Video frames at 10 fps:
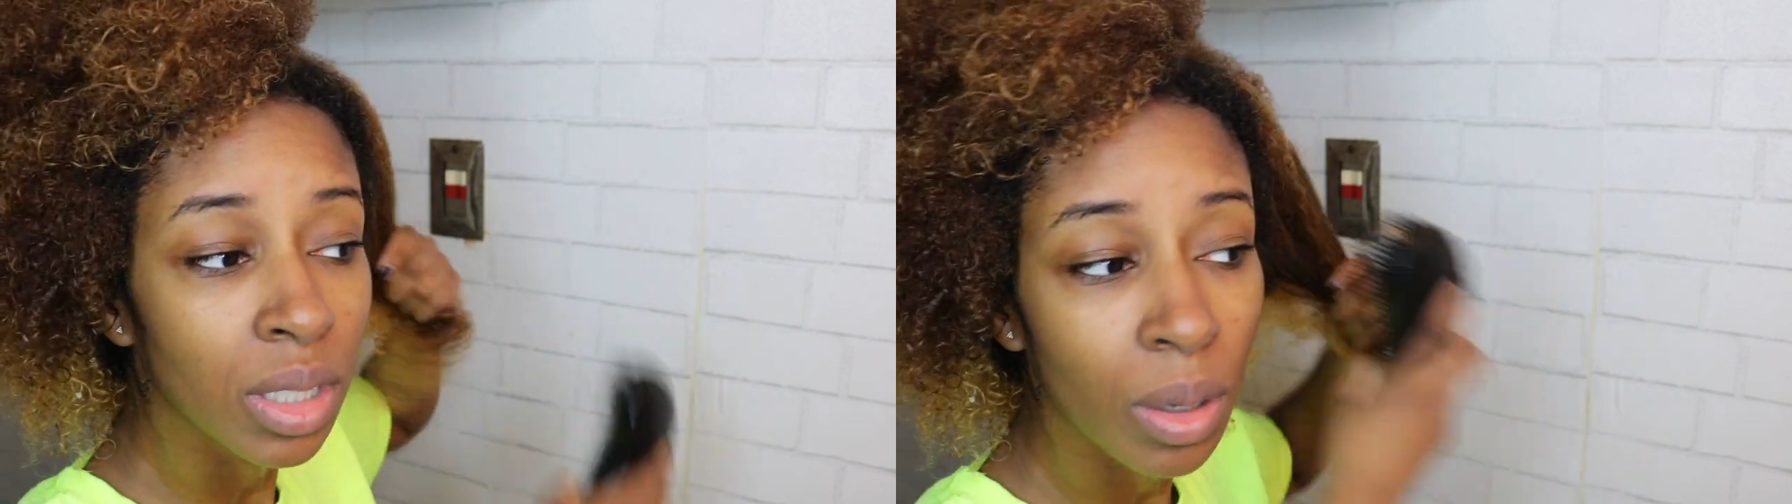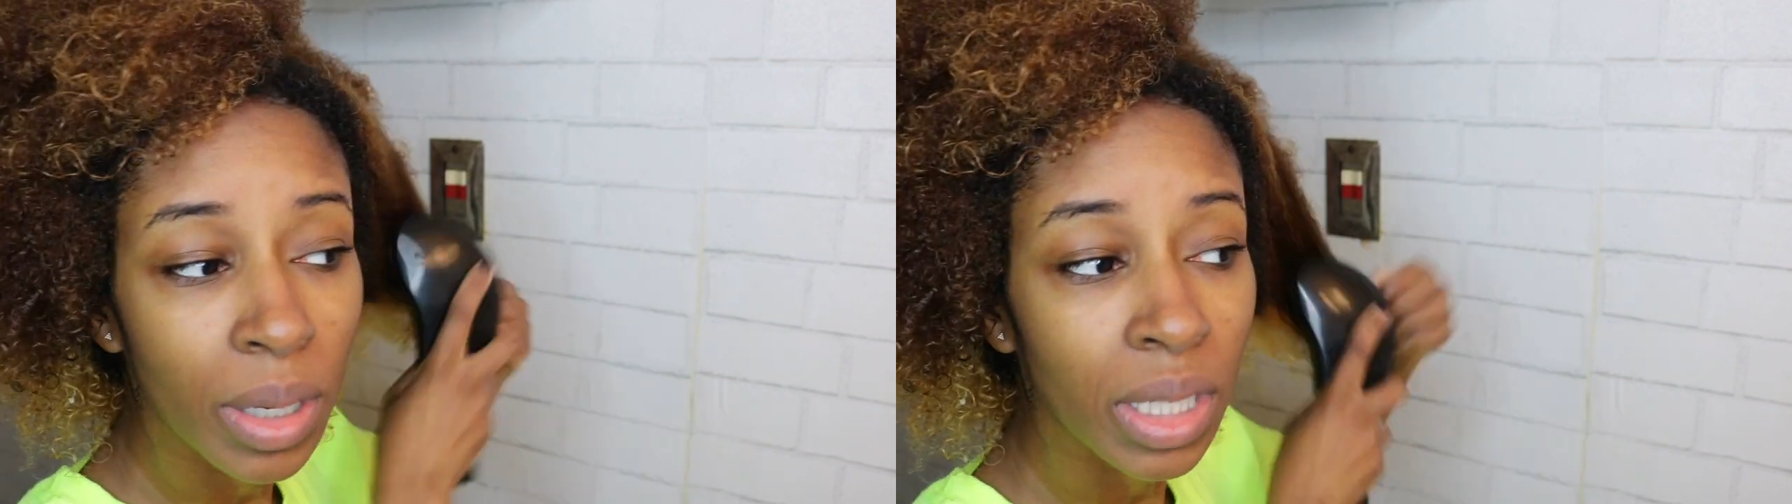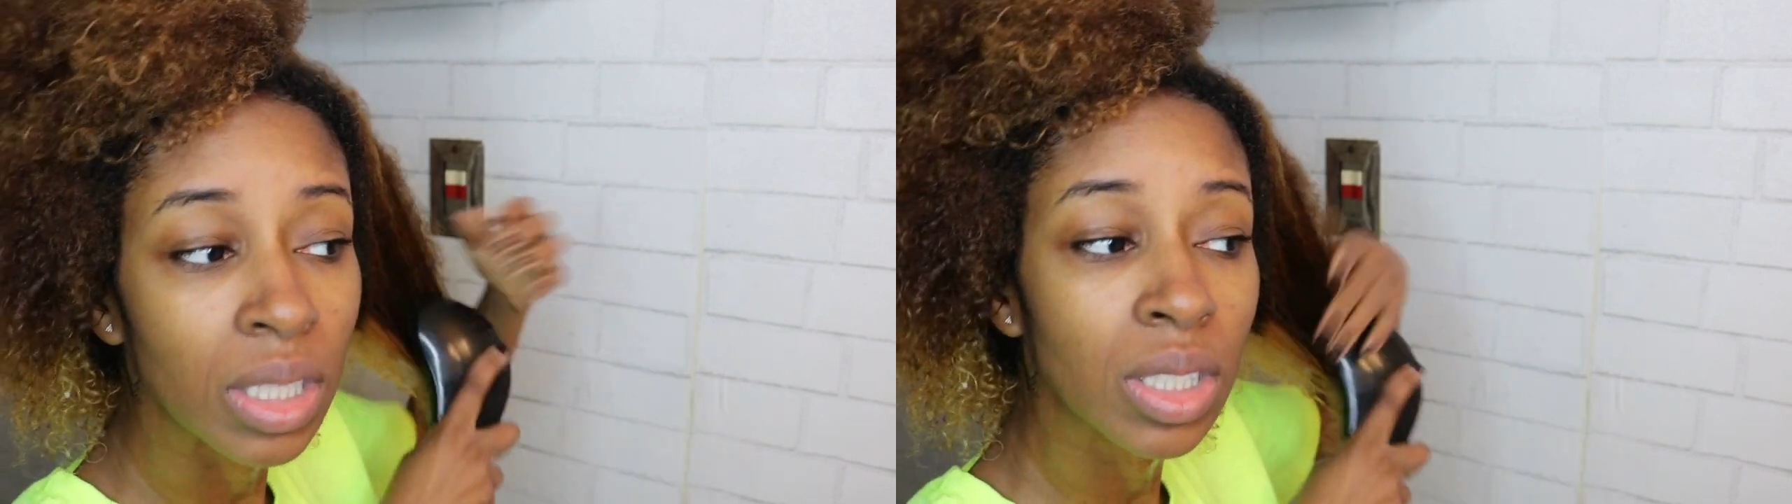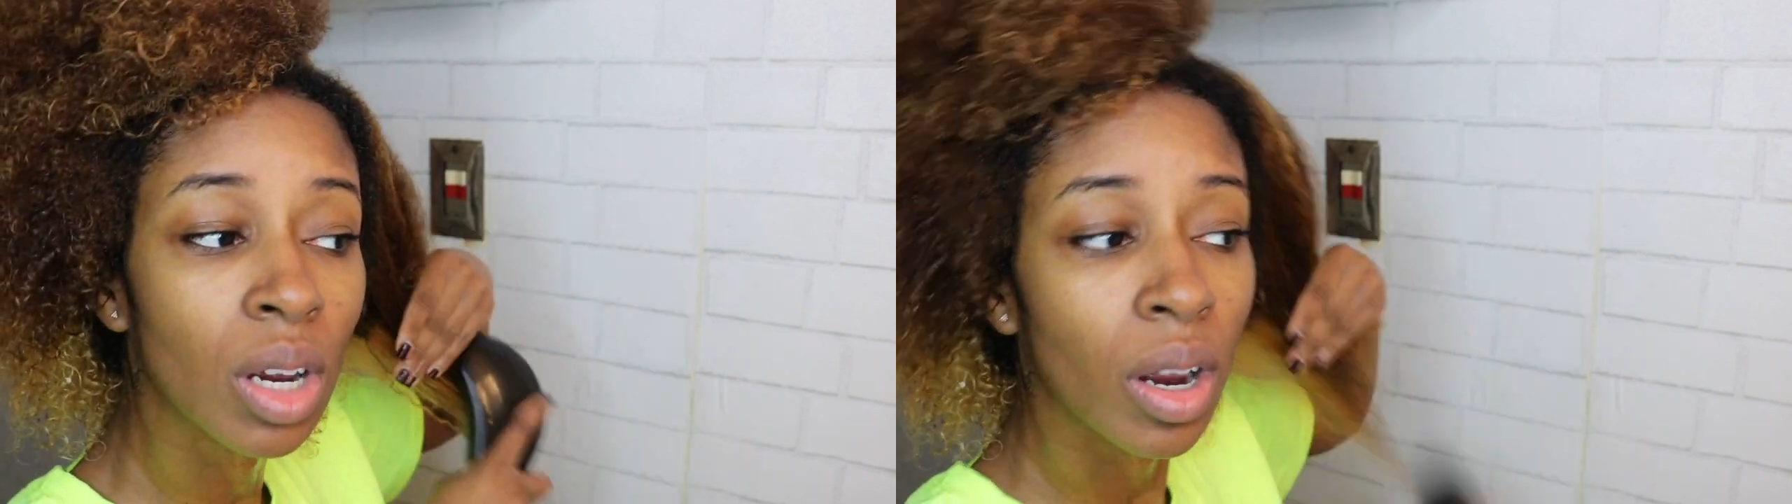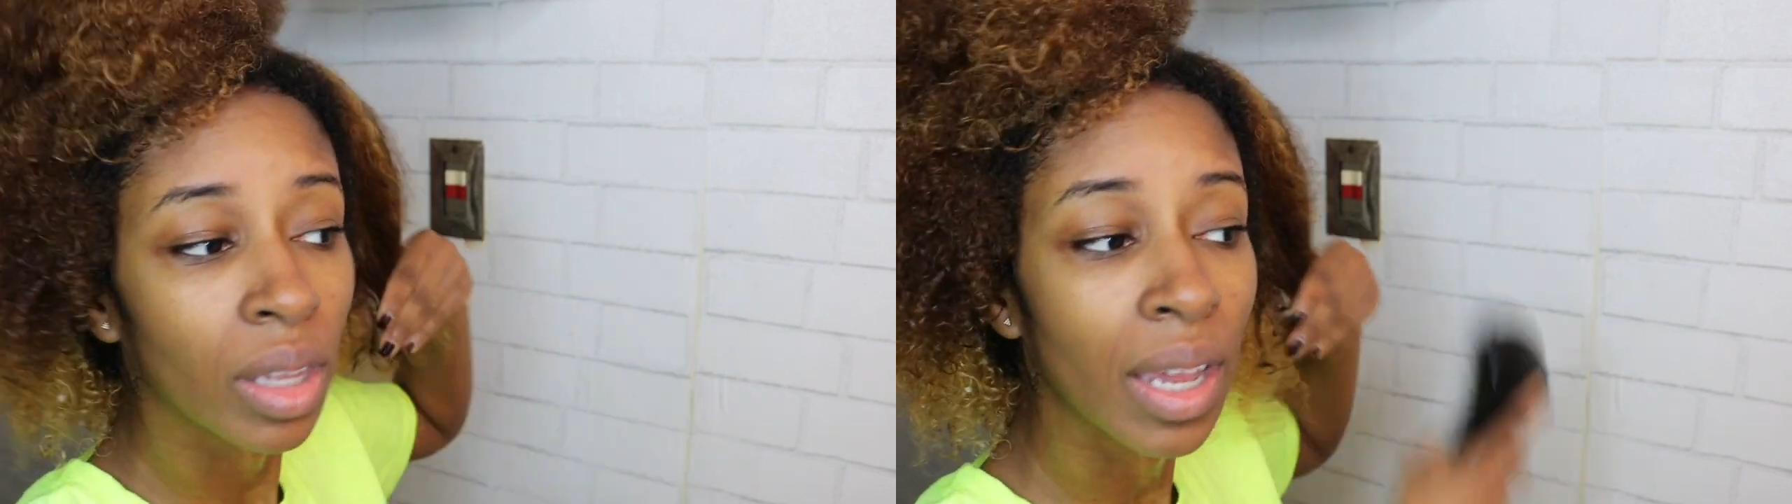so it can
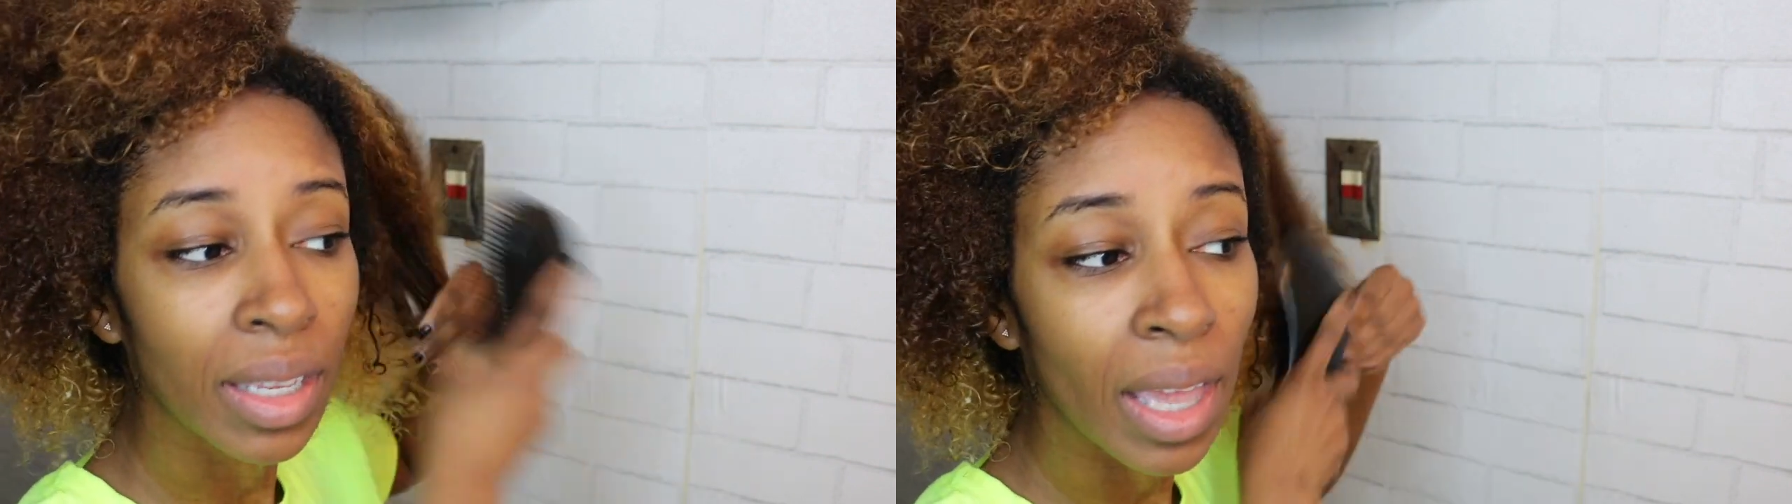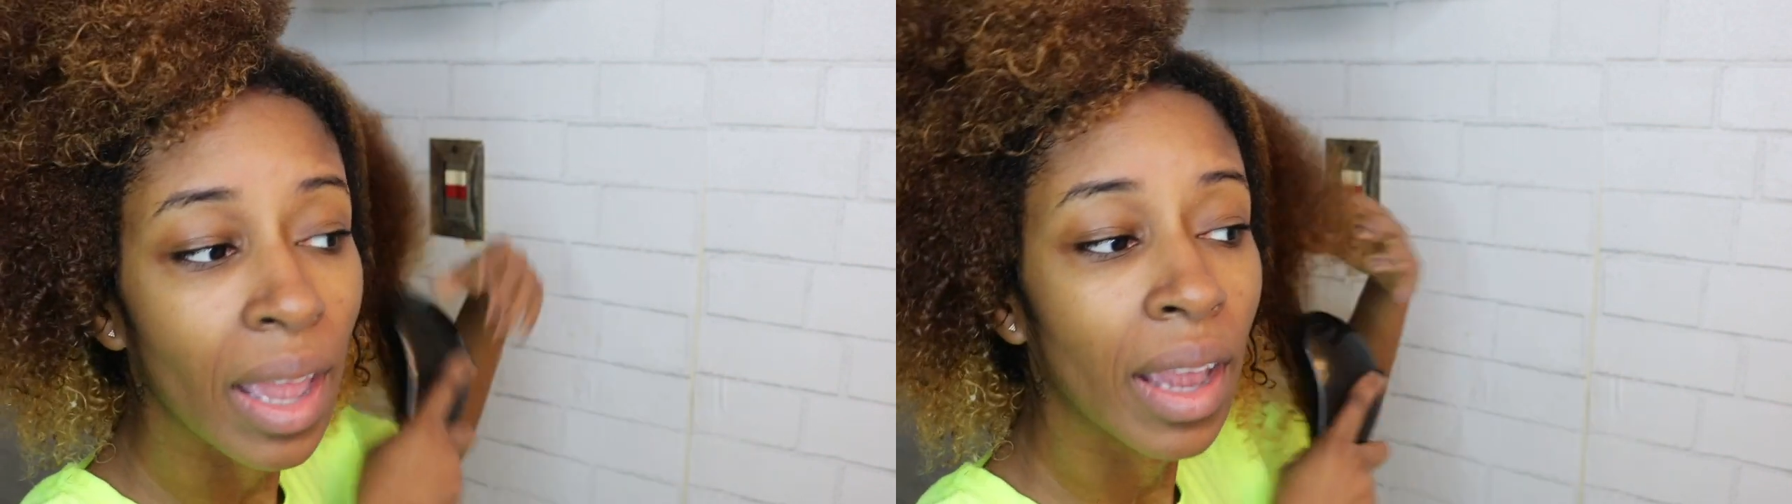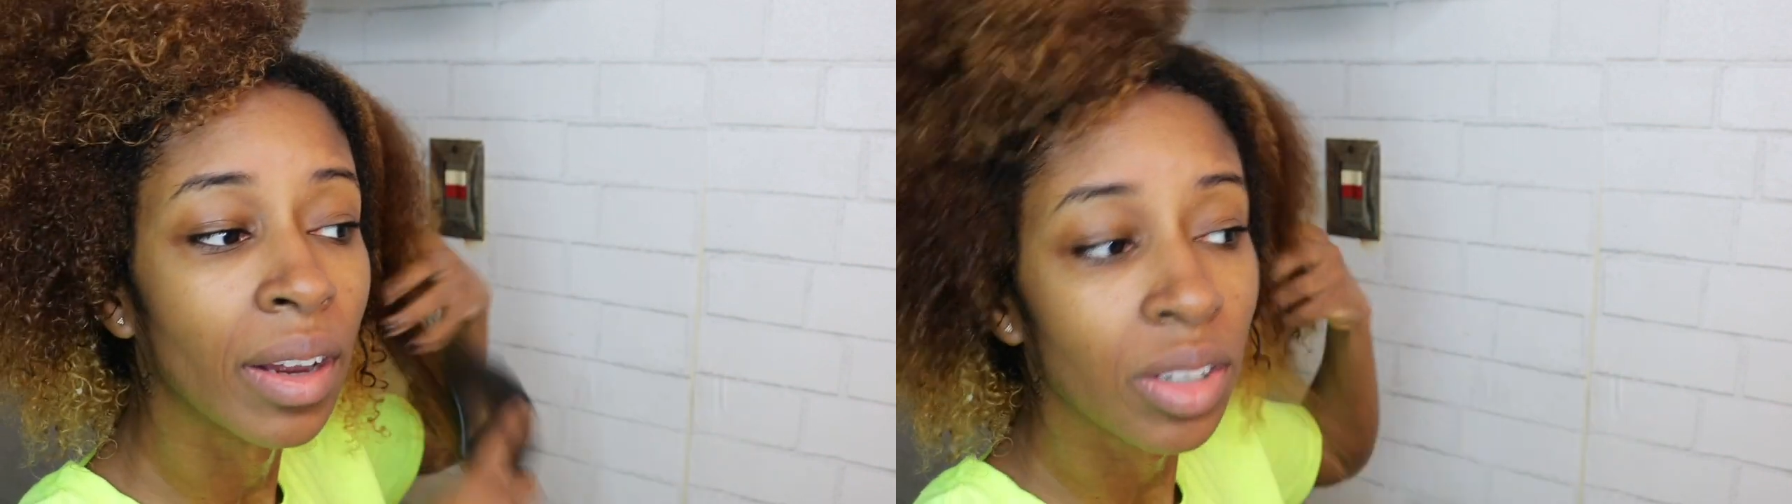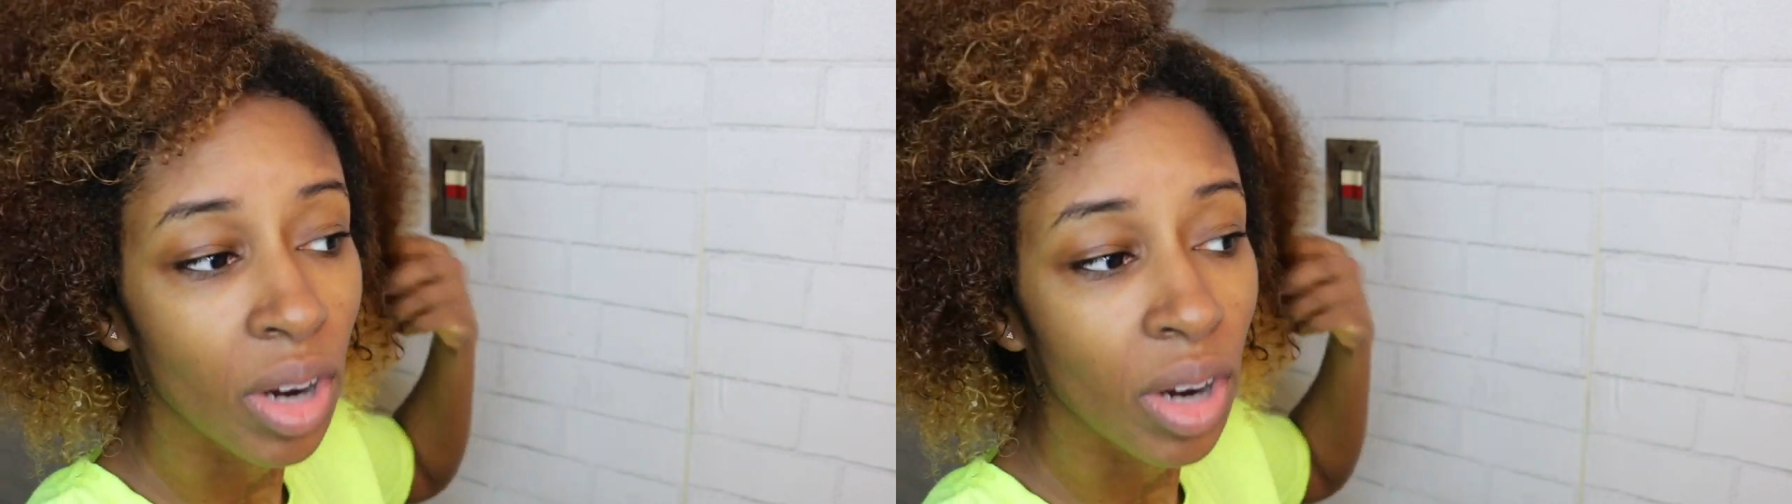start like the air